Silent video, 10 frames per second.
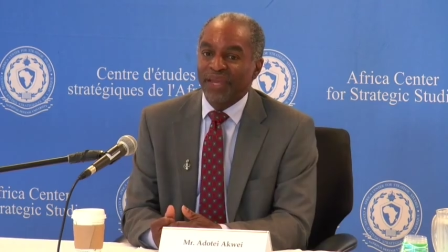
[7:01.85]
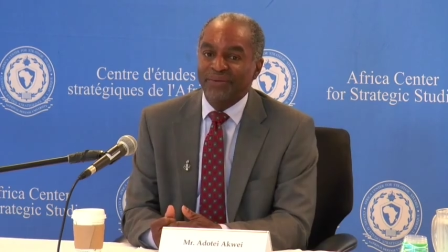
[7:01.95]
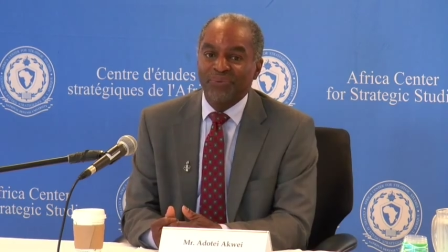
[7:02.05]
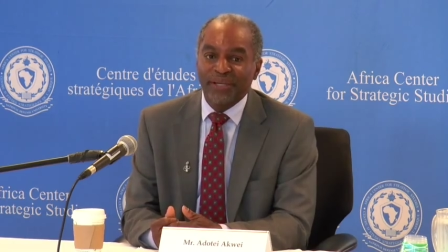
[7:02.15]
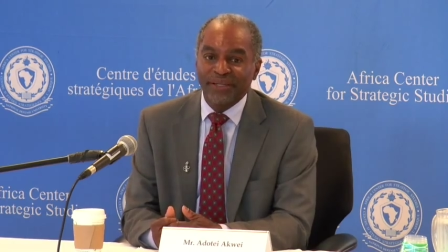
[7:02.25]

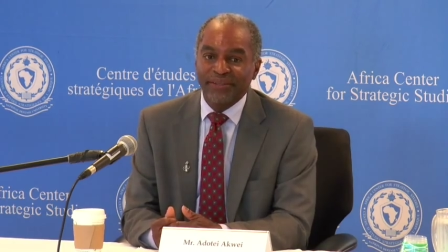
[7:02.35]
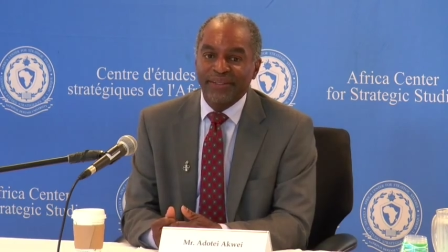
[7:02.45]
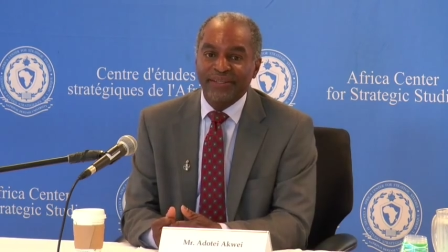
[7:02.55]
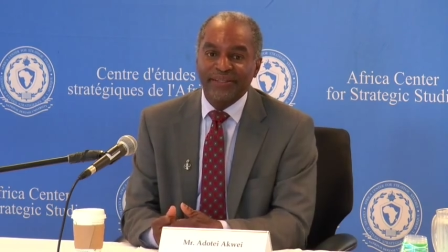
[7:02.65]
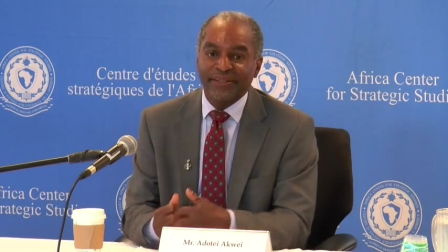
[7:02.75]
and where
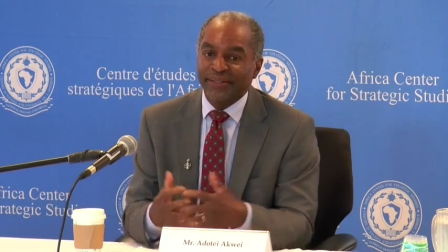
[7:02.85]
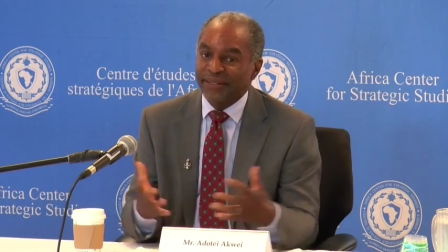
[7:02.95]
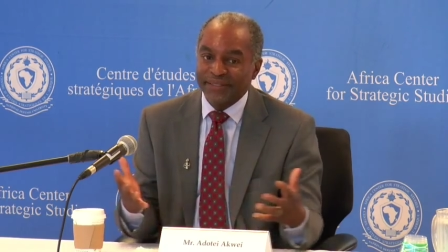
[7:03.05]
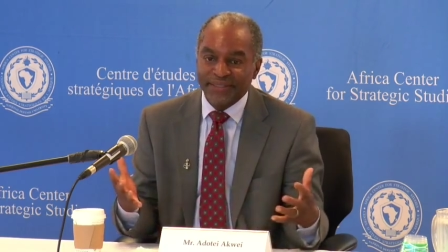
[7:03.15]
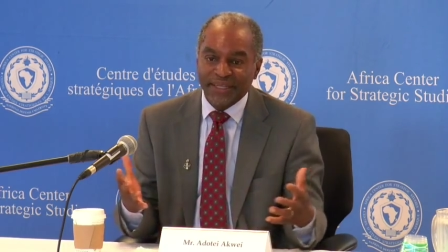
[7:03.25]
there
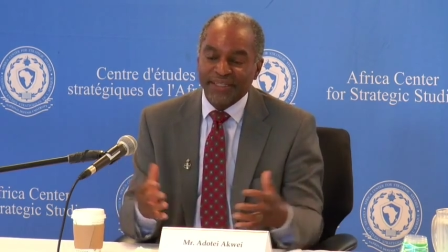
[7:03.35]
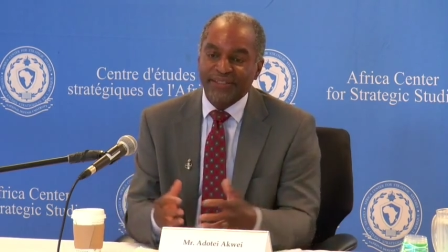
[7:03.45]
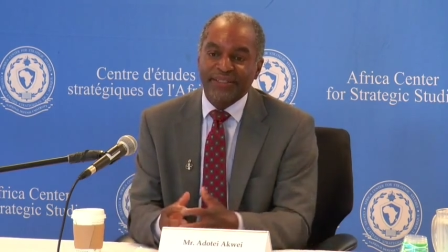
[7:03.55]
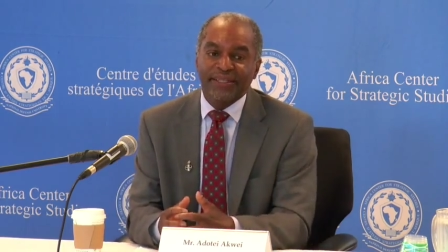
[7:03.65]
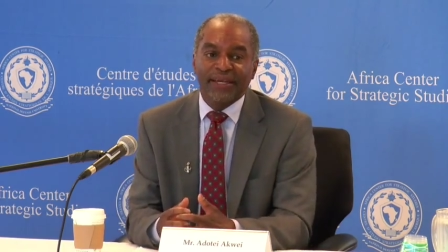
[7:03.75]
is
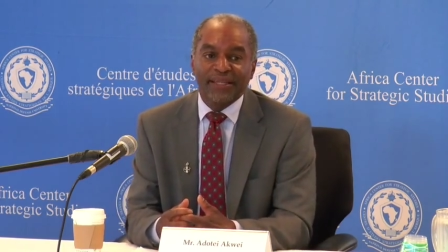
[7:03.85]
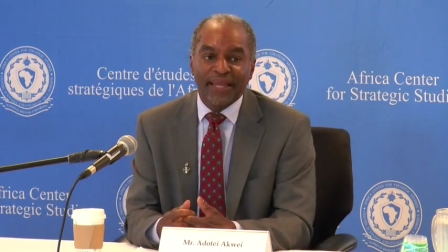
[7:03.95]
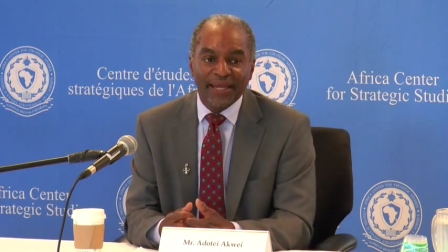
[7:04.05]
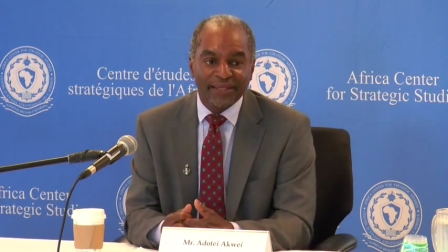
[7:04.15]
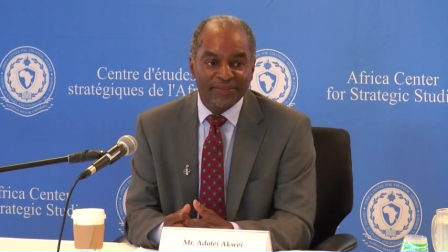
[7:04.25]
clearly a
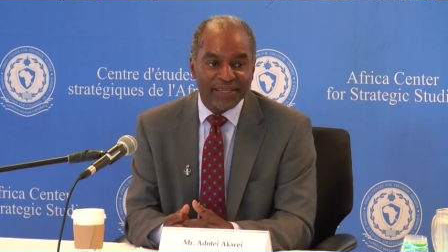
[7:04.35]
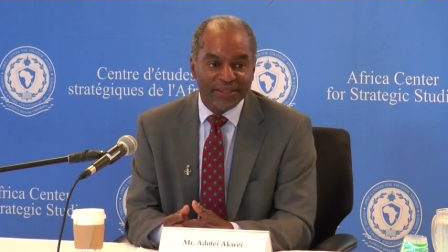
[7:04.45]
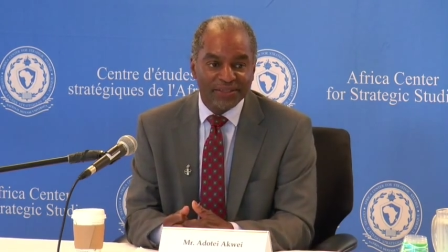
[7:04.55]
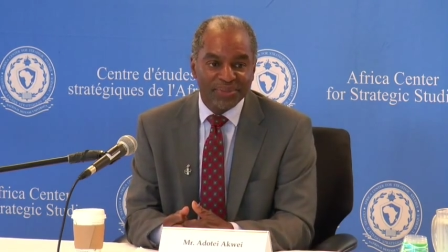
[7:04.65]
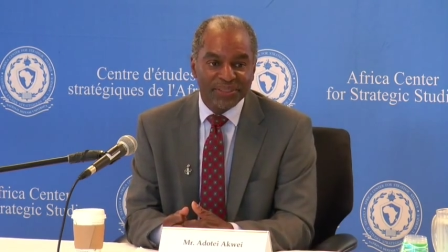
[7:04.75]
lack of
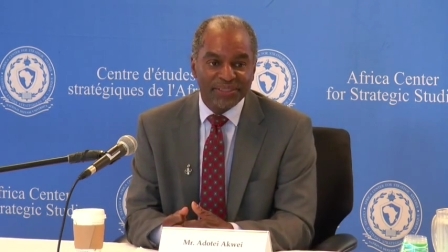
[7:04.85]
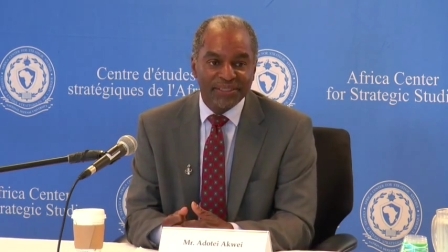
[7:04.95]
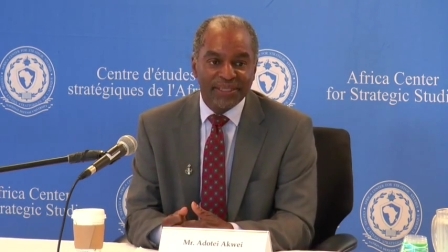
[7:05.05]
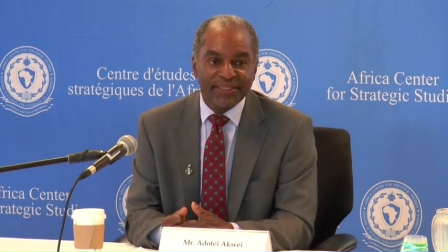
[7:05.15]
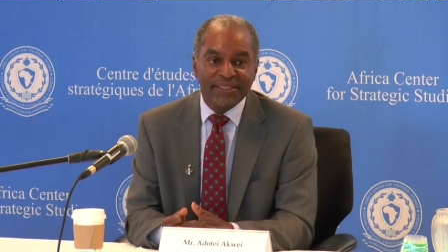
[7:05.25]

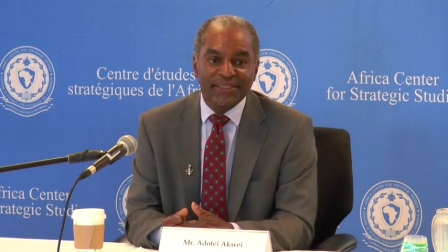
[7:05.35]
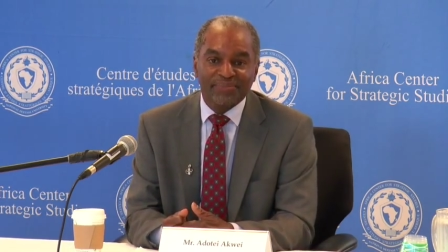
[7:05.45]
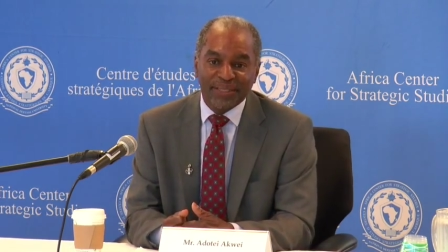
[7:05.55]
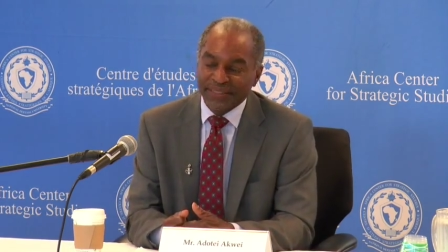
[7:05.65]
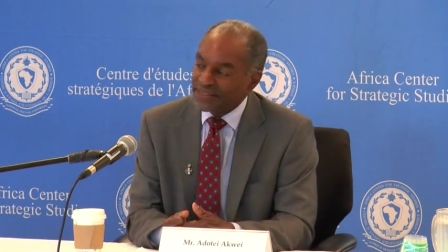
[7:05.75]
accountability and
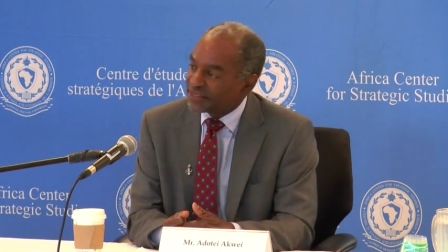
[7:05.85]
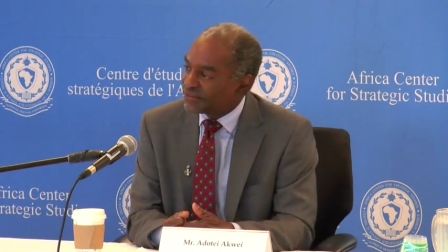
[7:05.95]
independence.